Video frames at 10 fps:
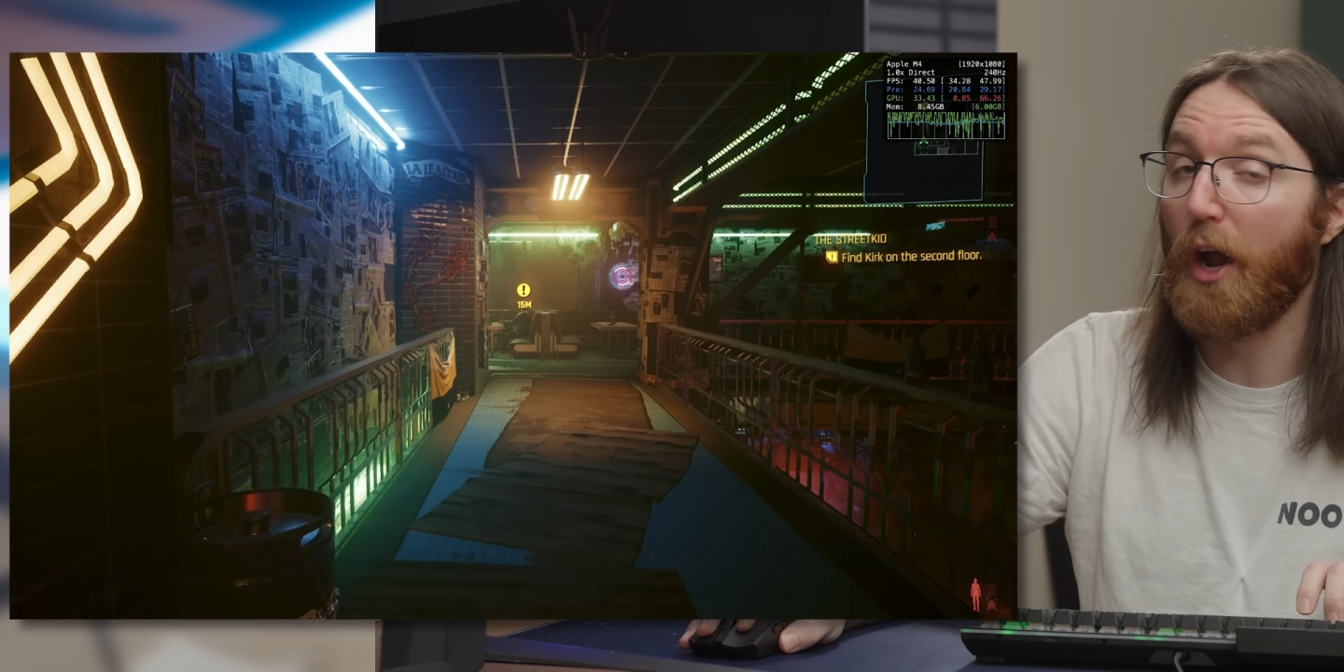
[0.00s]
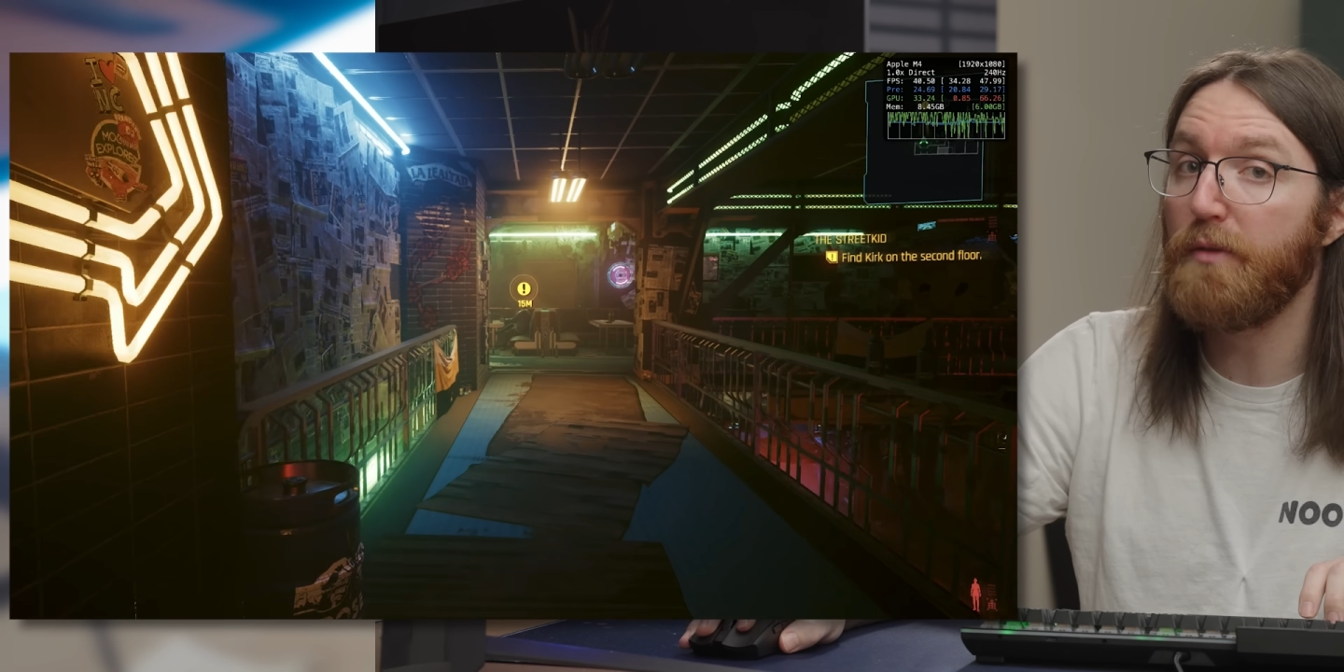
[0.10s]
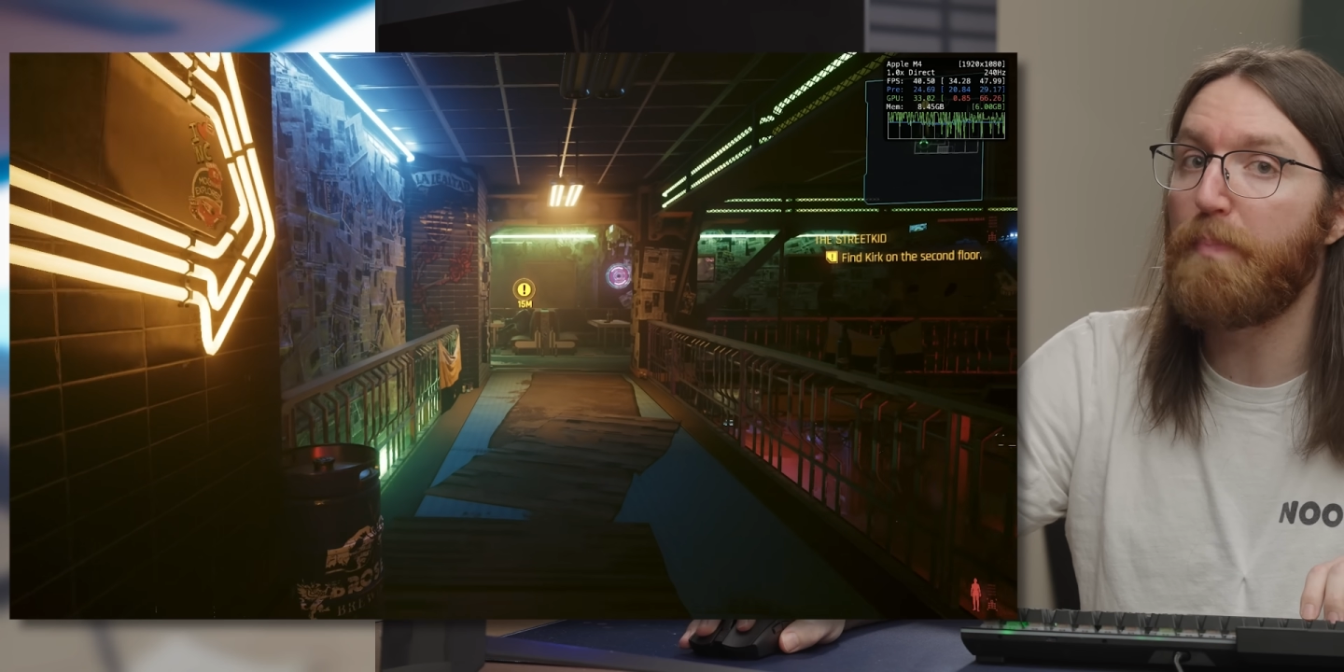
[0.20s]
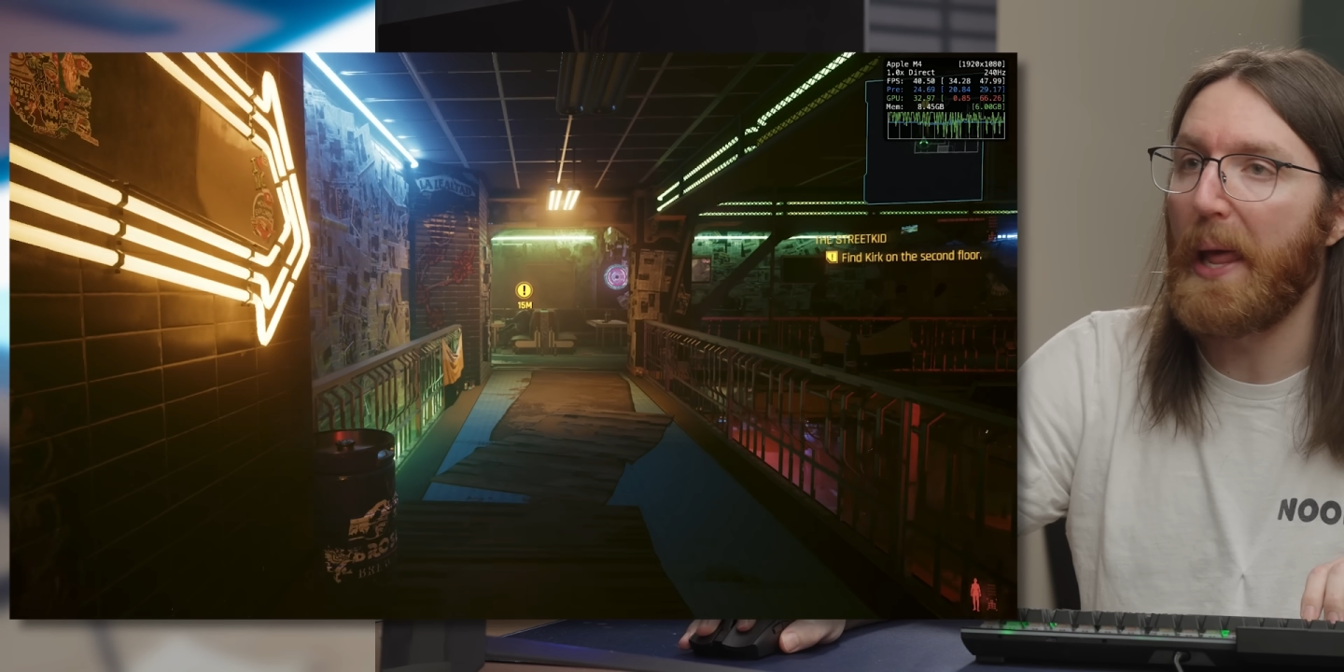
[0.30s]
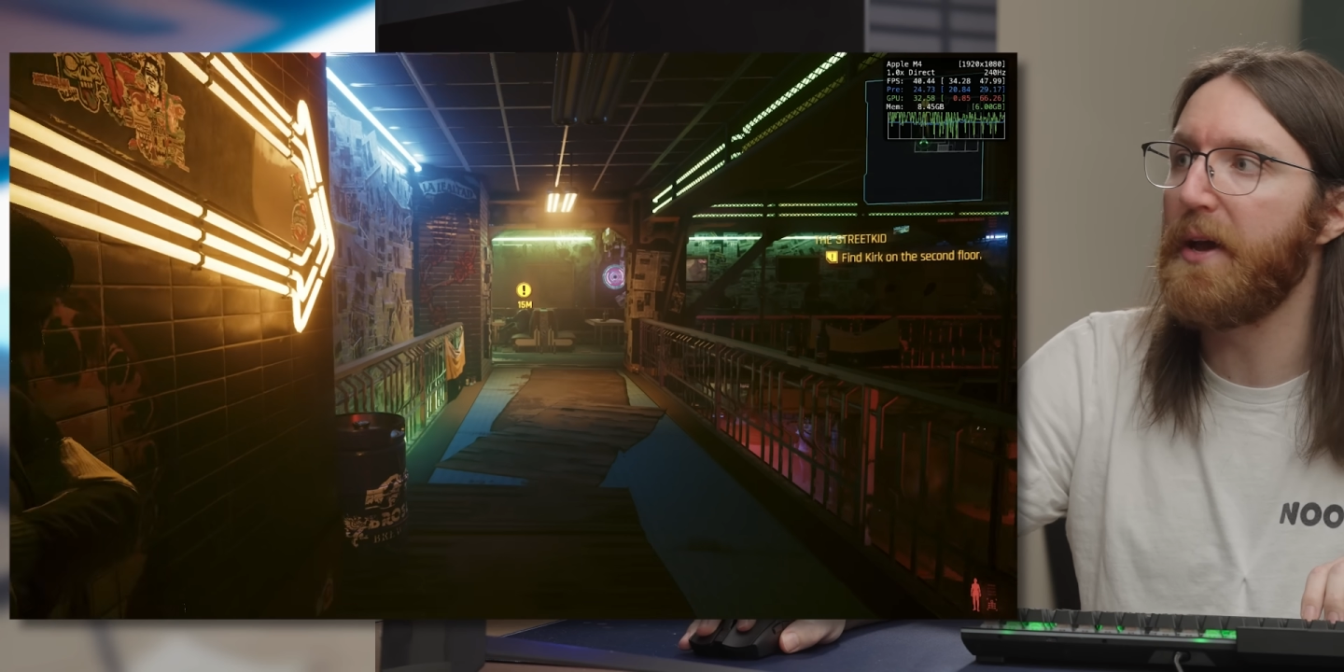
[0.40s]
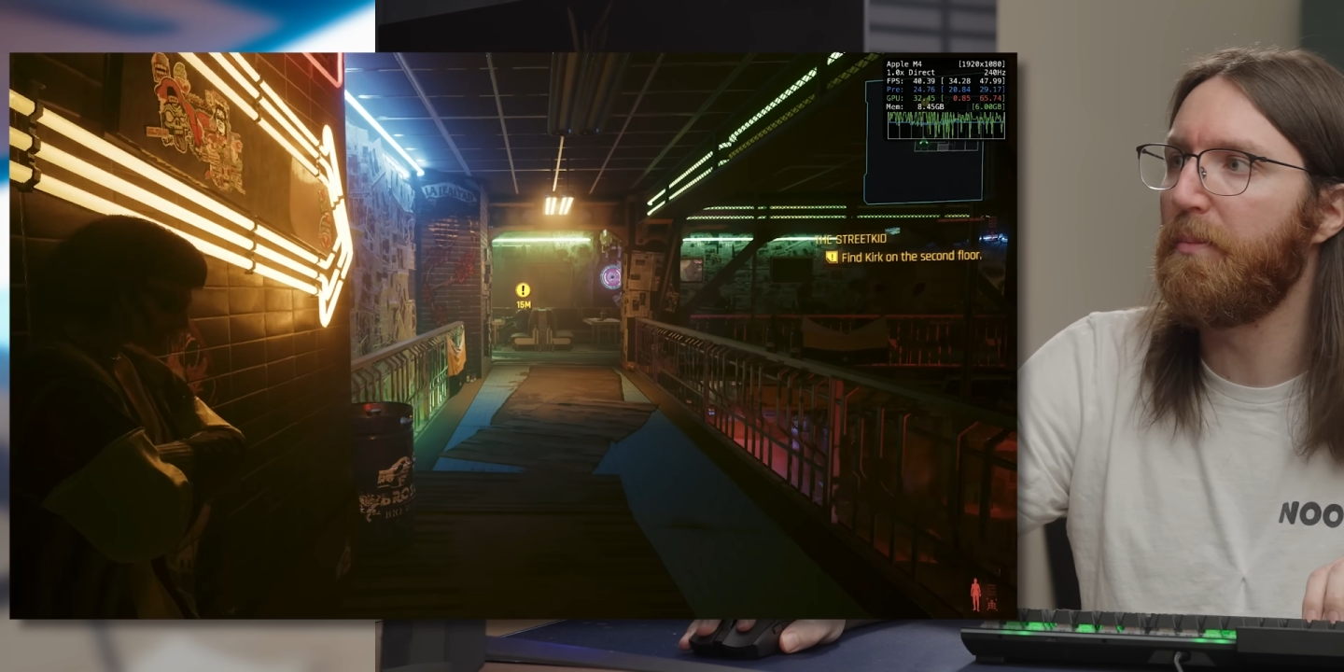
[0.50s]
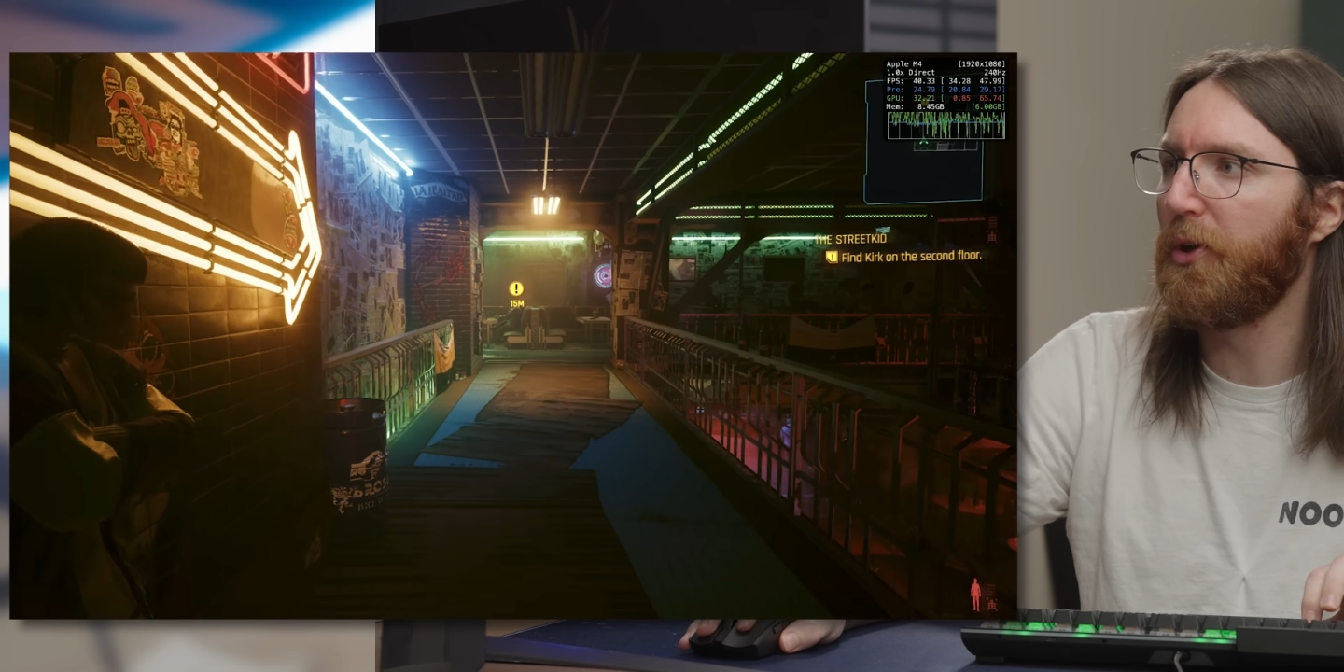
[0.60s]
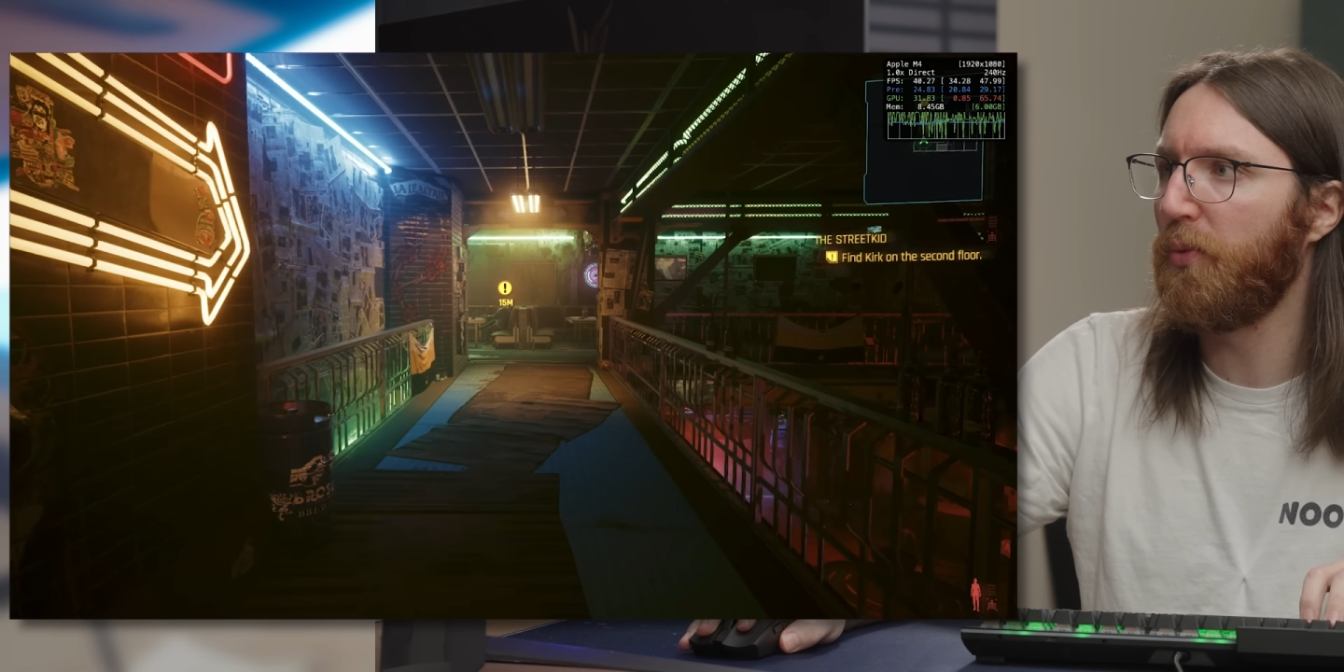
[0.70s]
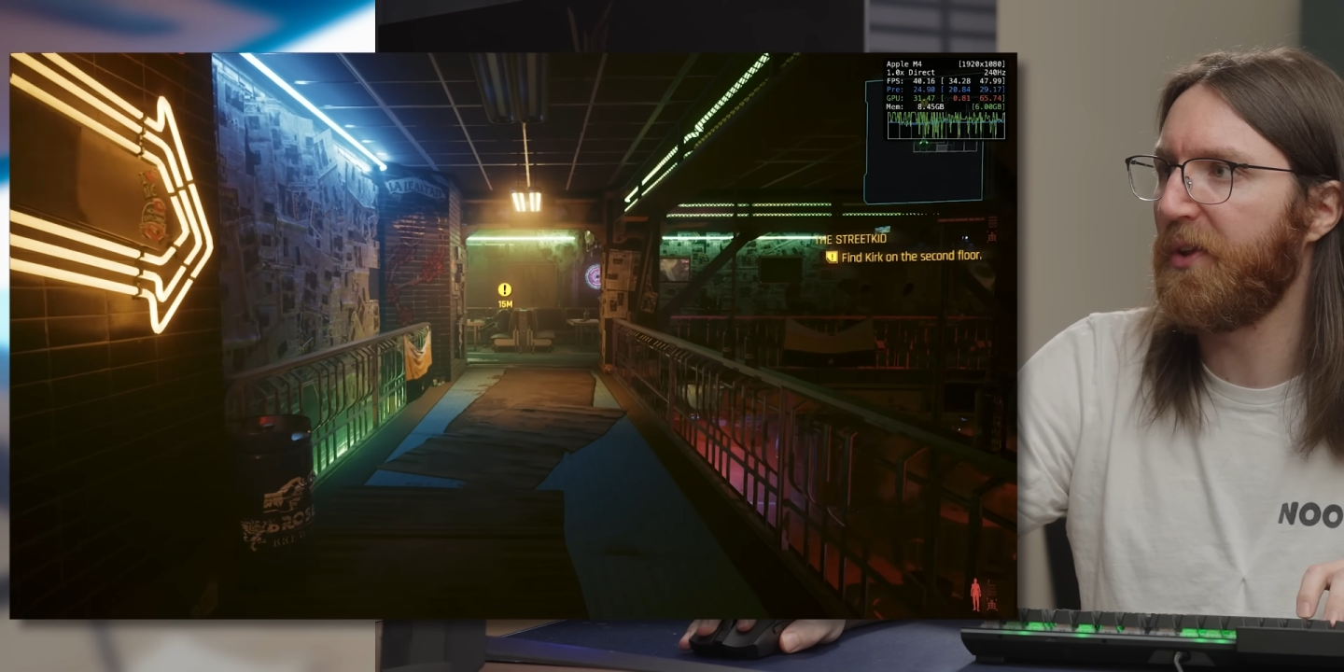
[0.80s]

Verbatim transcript: unplayable